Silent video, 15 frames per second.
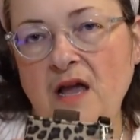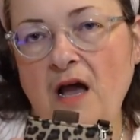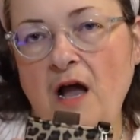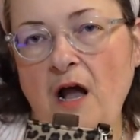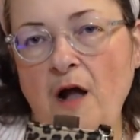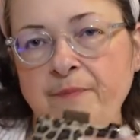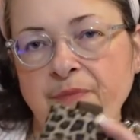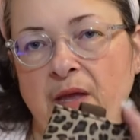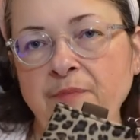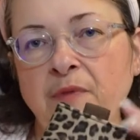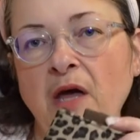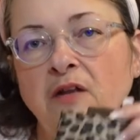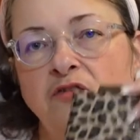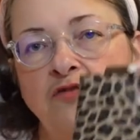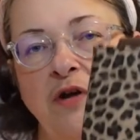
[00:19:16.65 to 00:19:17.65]
Um, I'm
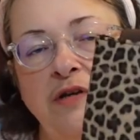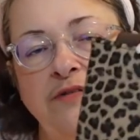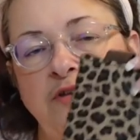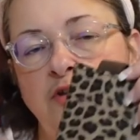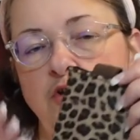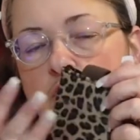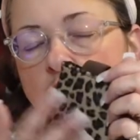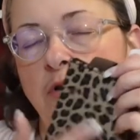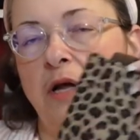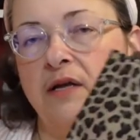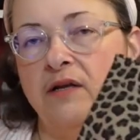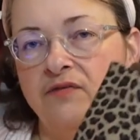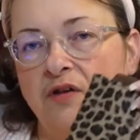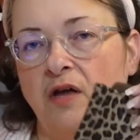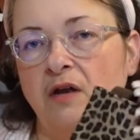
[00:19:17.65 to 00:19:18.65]
not as crazy, you know, like
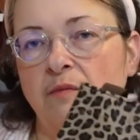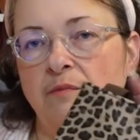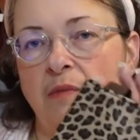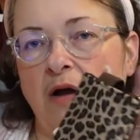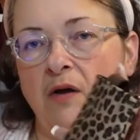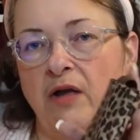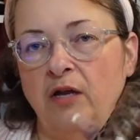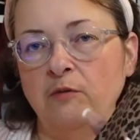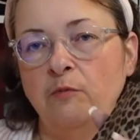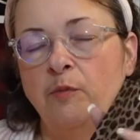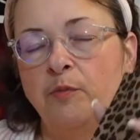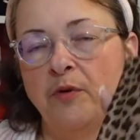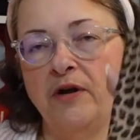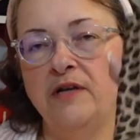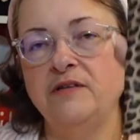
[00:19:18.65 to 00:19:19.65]
I said, about animal
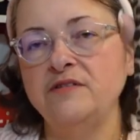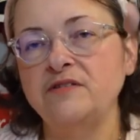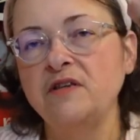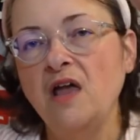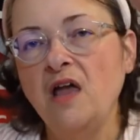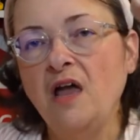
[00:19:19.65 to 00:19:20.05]
prints.